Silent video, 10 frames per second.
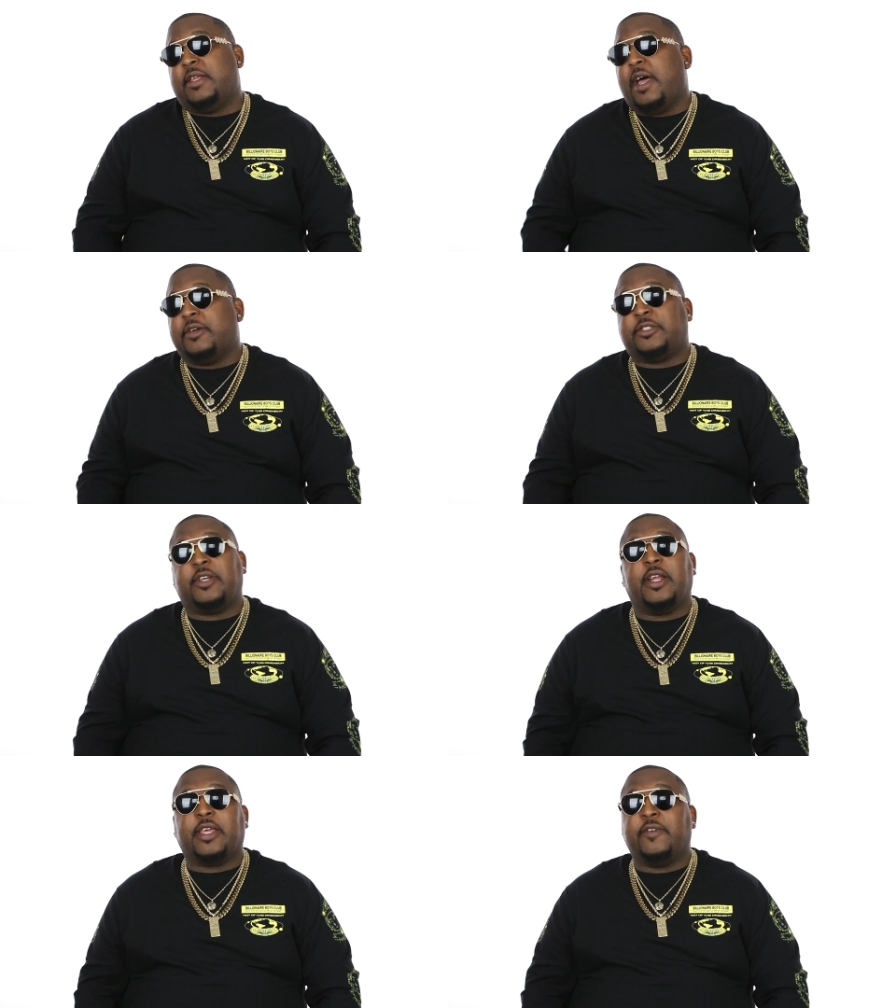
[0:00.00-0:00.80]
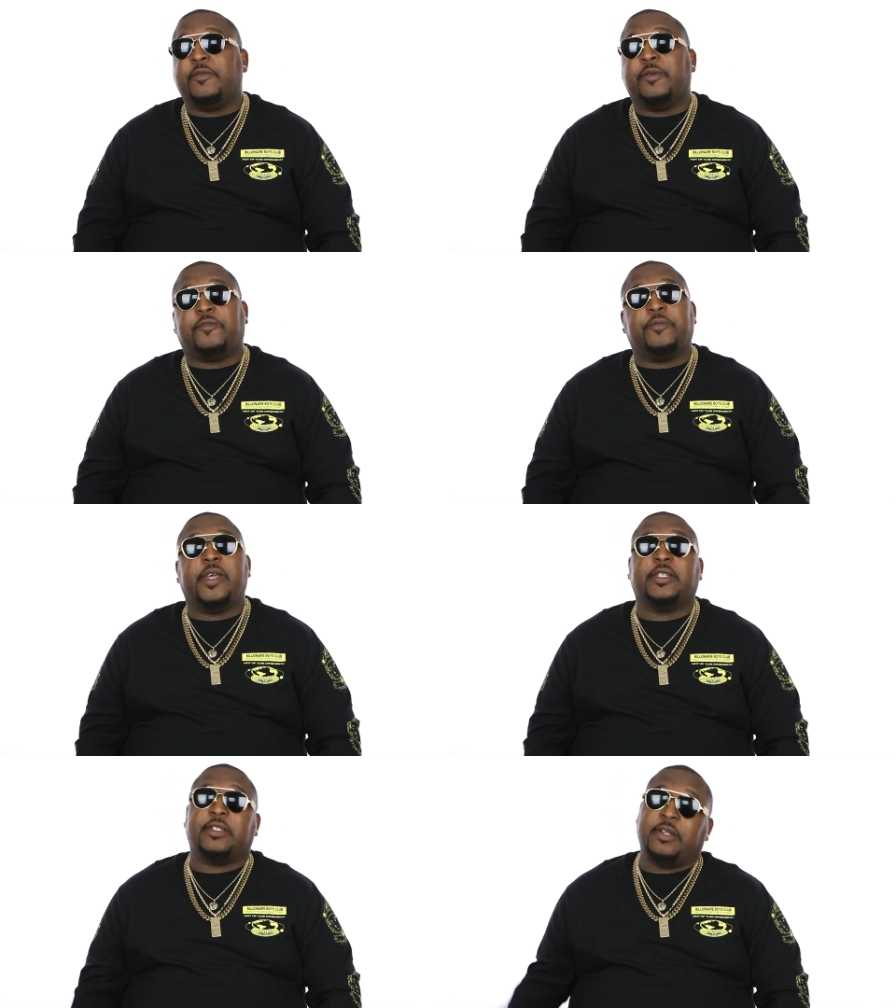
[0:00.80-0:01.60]
I was trying to give them
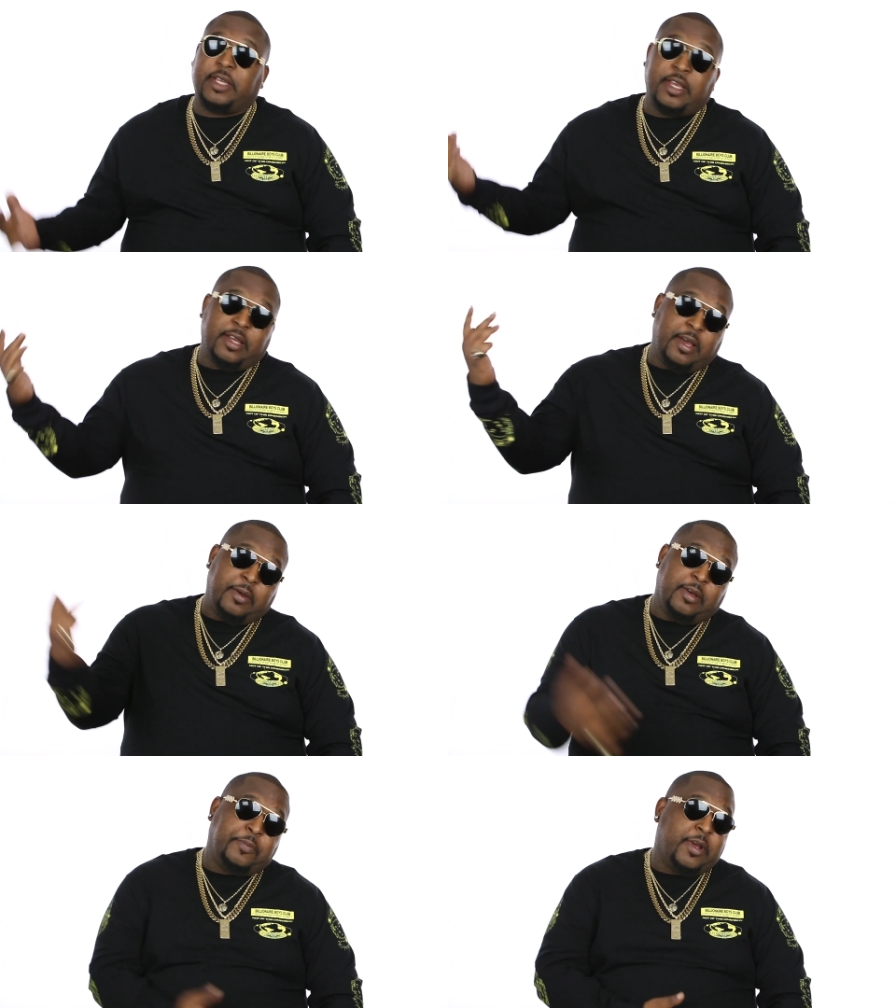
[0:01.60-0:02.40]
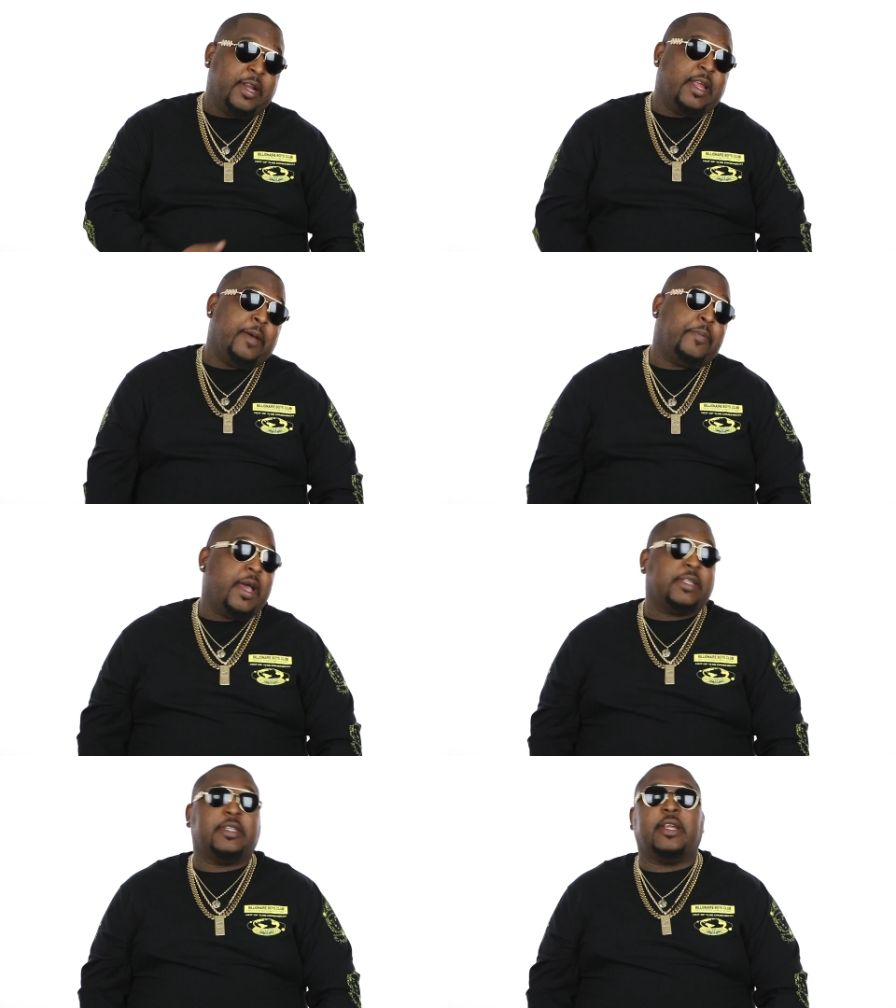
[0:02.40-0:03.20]
information again. Apparently, I
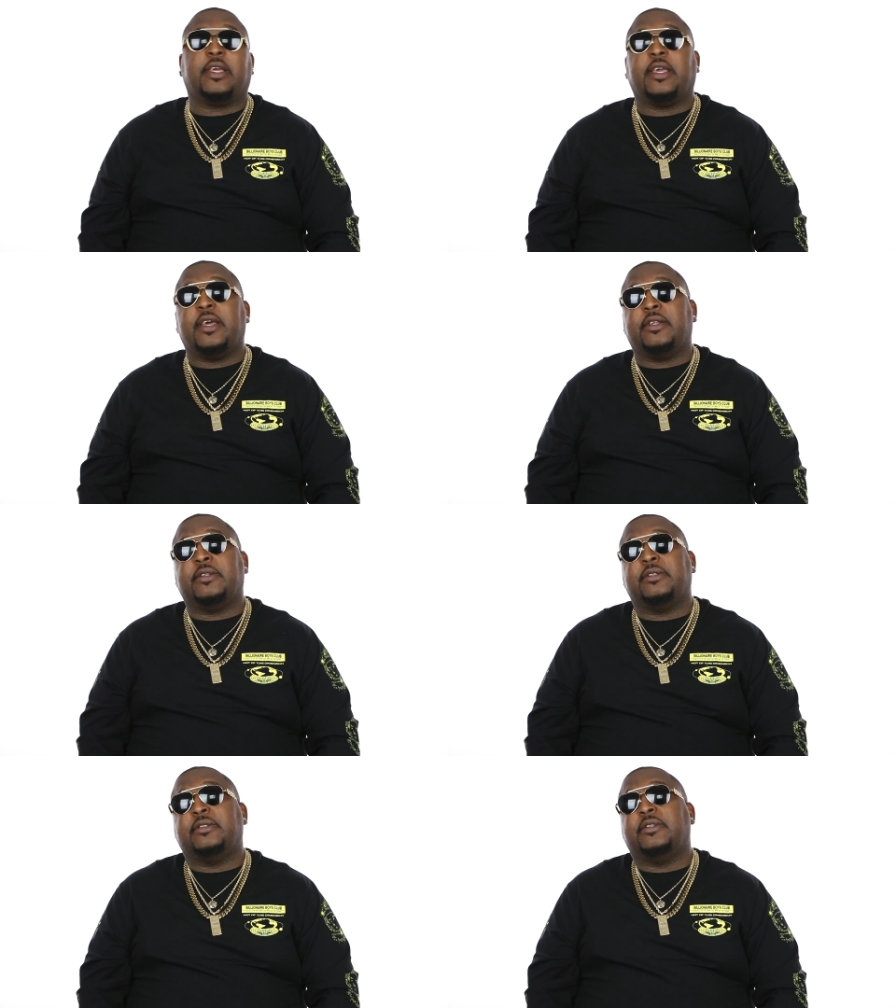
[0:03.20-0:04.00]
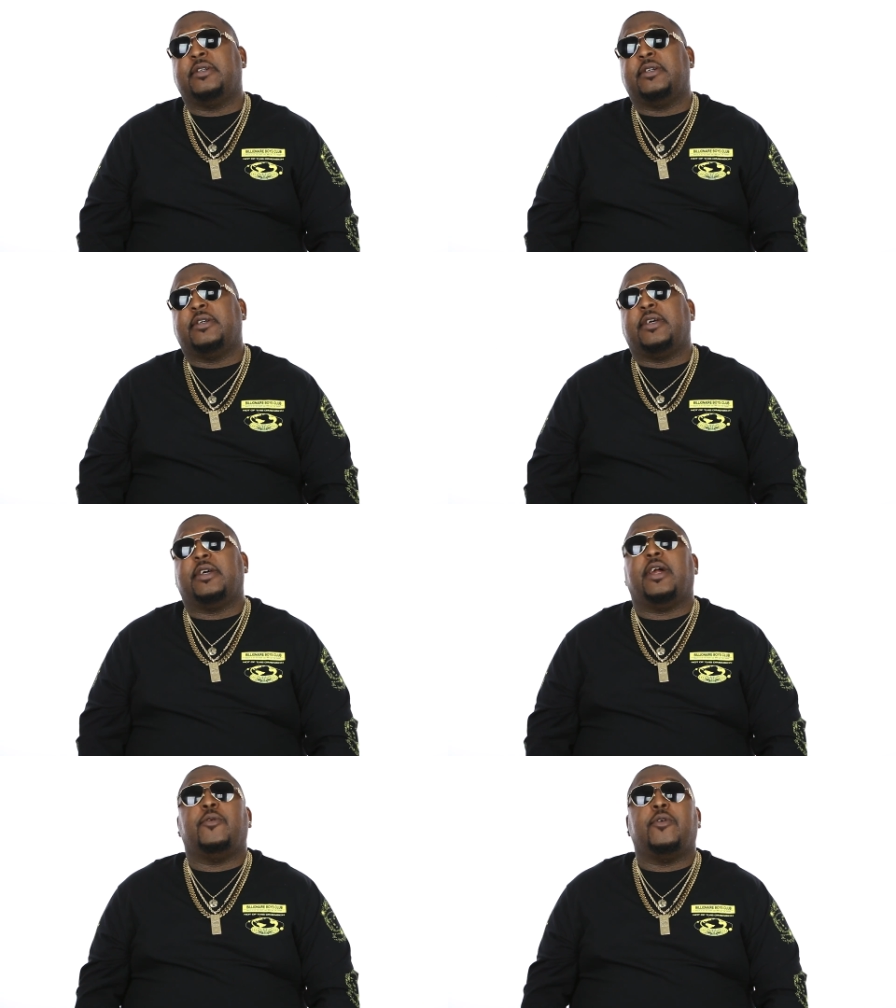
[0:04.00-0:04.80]
passed out again,
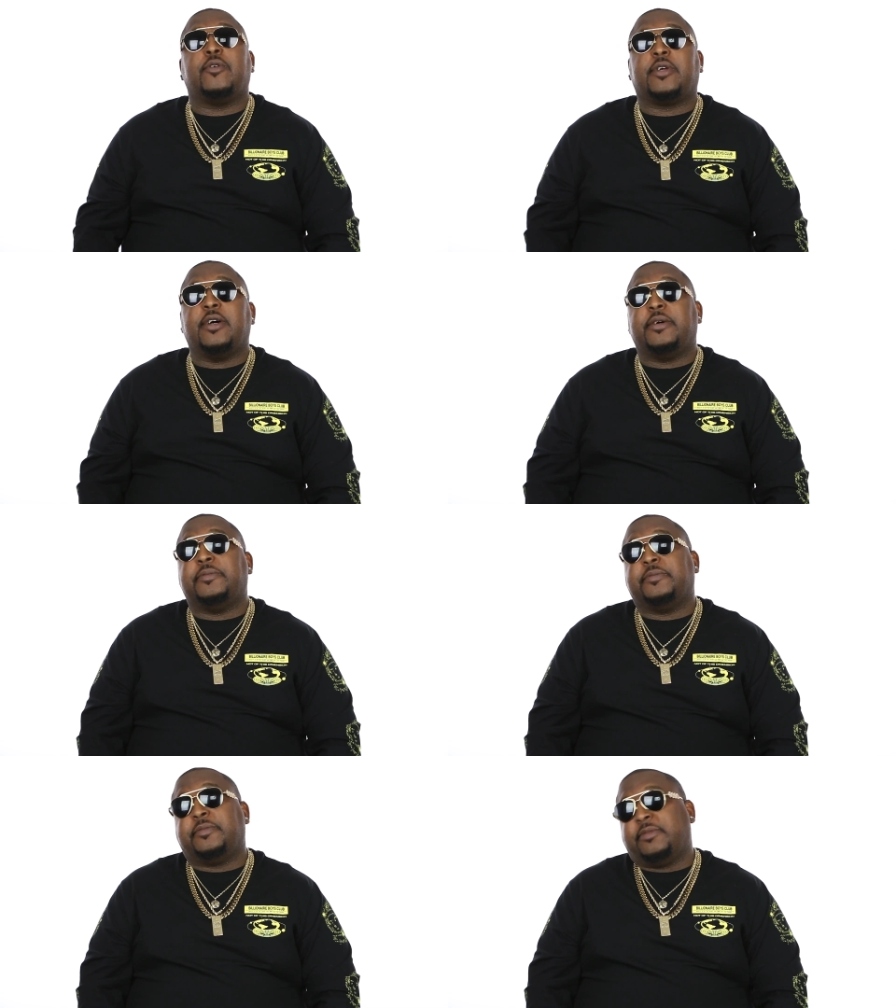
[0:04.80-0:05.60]
and I woke up.